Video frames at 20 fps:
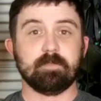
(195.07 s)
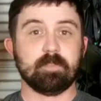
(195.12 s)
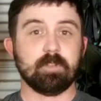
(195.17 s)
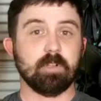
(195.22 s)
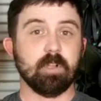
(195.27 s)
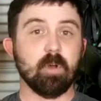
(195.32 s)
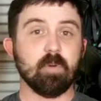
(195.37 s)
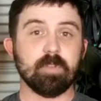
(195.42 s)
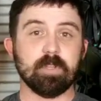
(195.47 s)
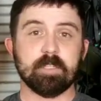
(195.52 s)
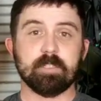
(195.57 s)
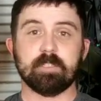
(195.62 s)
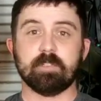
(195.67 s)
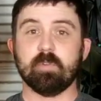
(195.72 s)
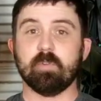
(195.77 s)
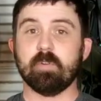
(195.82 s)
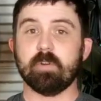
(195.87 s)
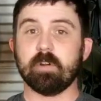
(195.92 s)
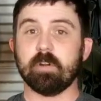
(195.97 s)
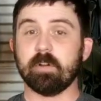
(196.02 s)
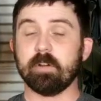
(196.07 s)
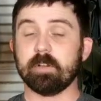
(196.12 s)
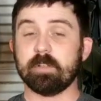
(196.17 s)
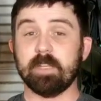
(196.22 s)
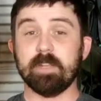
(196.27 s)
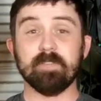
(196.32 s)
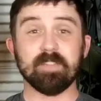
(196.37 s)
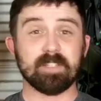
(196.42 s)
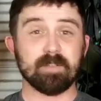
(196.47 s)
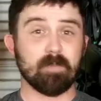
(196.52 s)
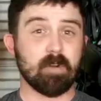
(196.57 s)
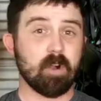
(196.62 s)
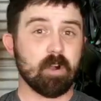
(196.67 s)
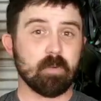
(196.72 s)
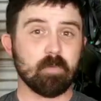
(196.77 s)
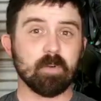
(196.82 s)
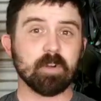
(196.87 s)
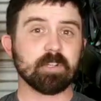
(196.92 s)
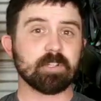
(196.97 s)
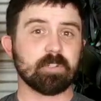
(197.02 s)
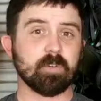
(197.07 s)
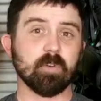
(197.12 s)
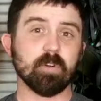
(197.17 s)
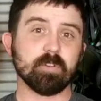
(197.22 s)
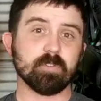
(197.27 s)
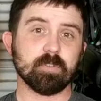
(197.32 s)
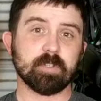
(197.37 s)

clothing stores, even some hardware stores